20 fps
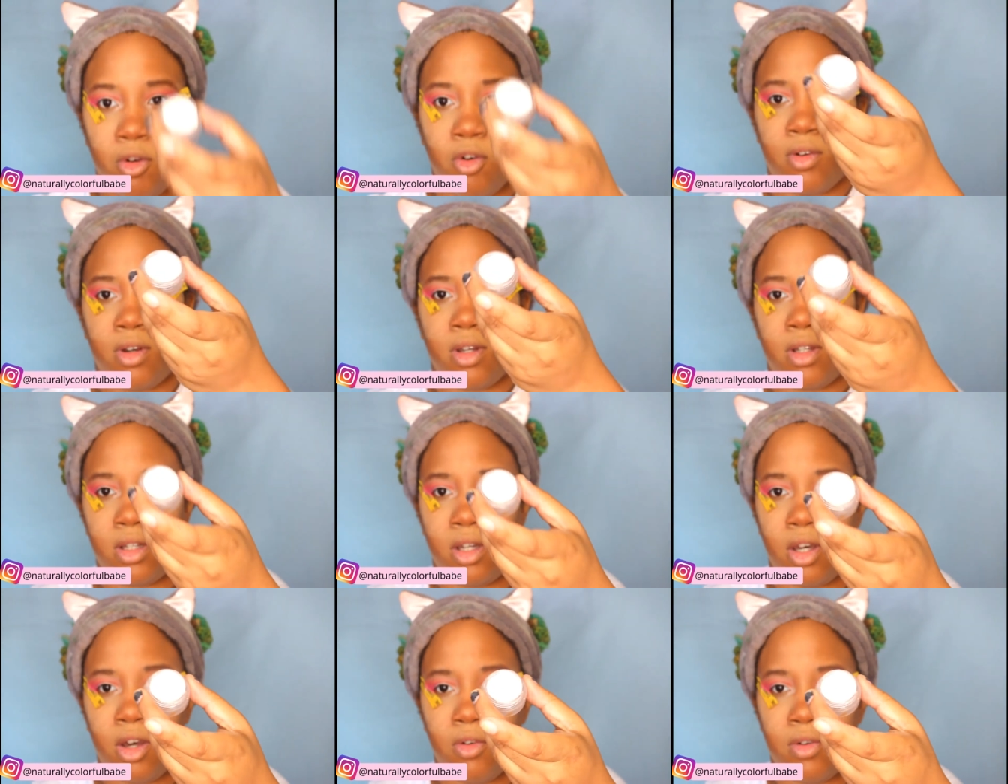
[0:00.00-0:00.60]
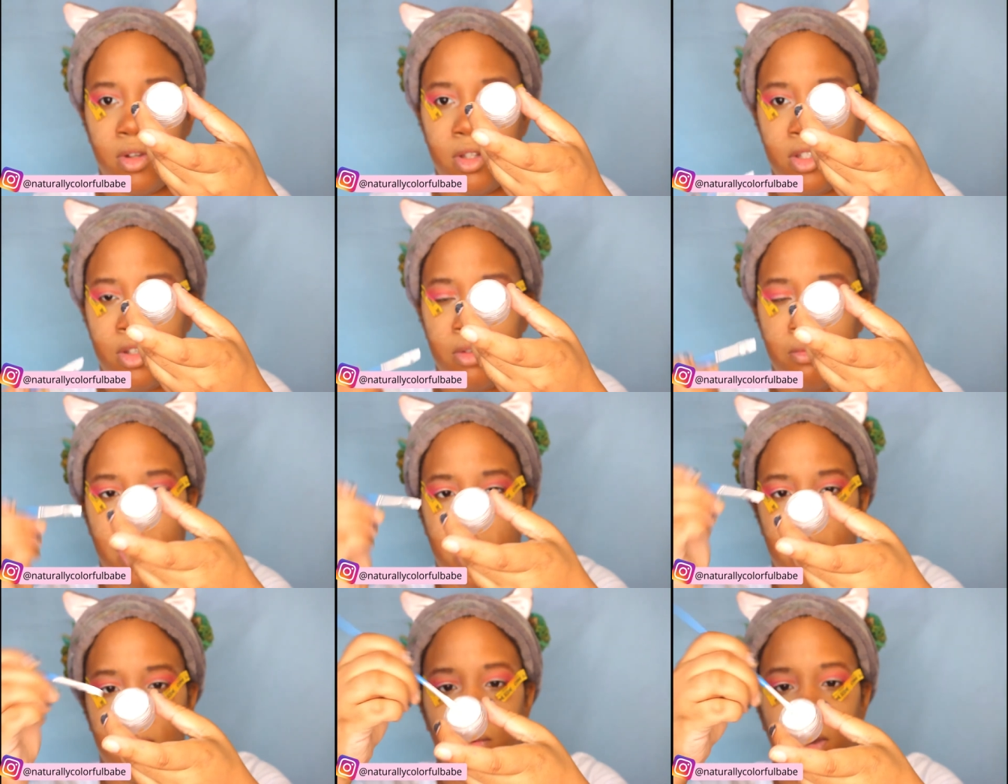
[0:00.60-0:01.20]
I'm going to go into
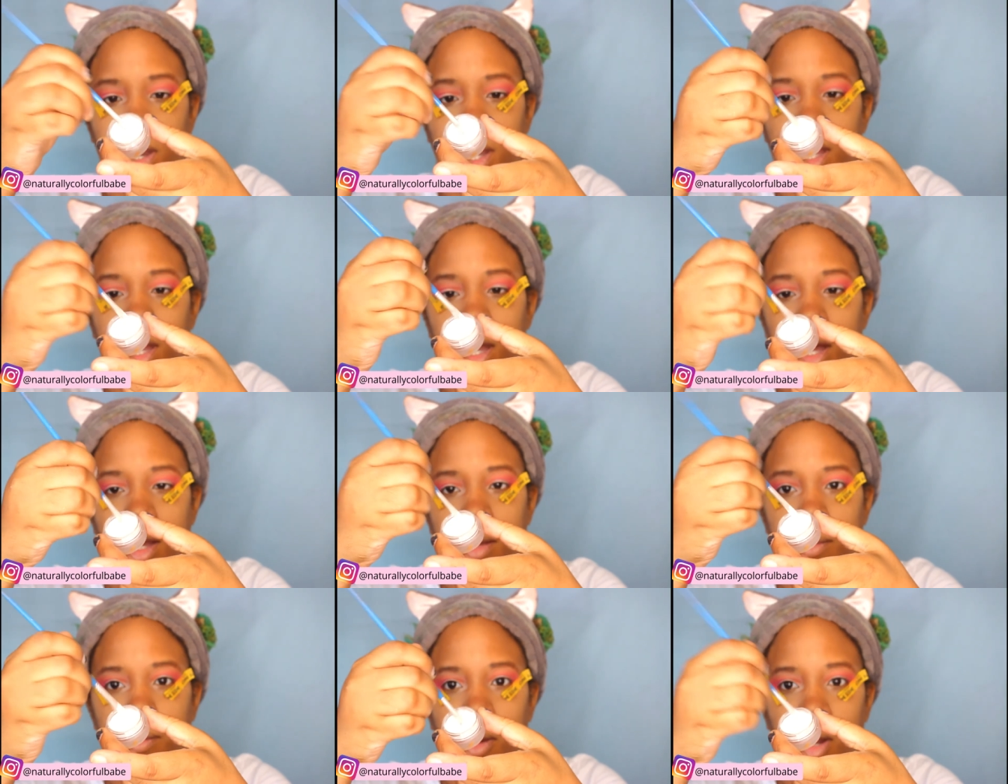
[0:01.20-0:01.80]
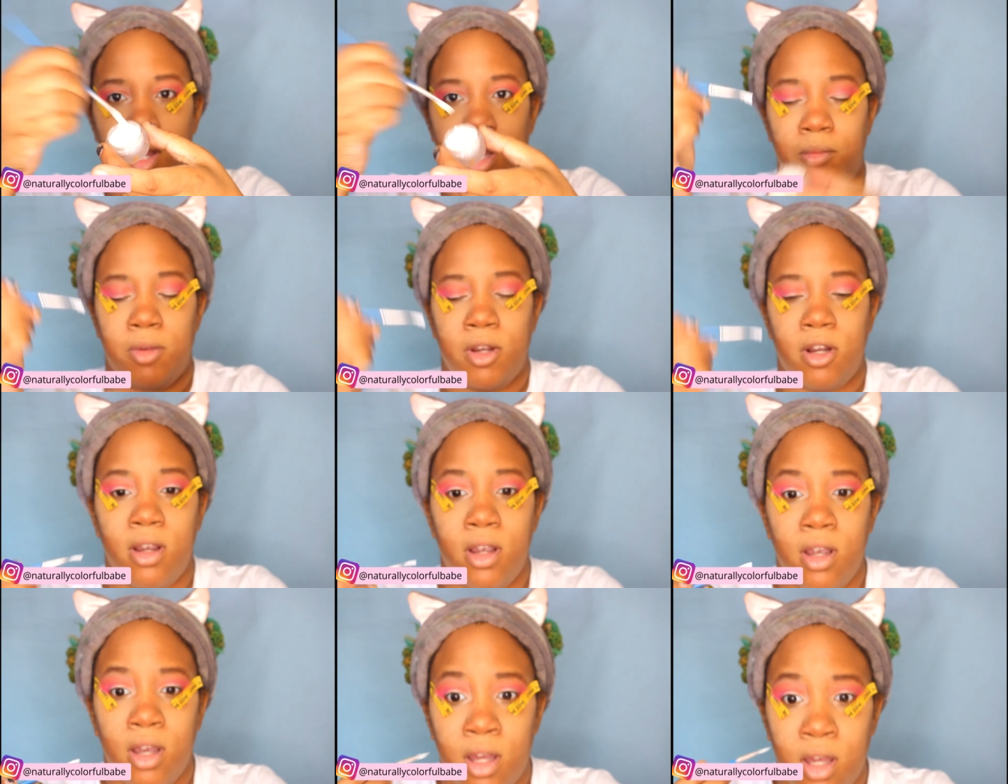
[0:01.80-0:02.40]
my white eye
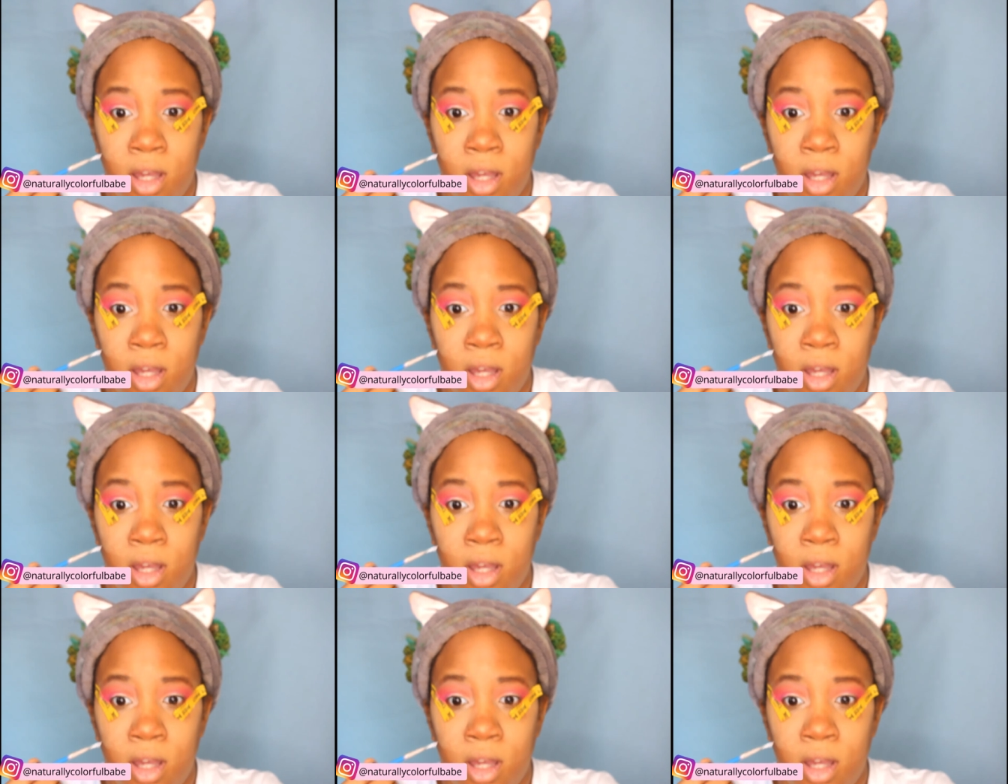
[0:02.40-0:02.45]
primer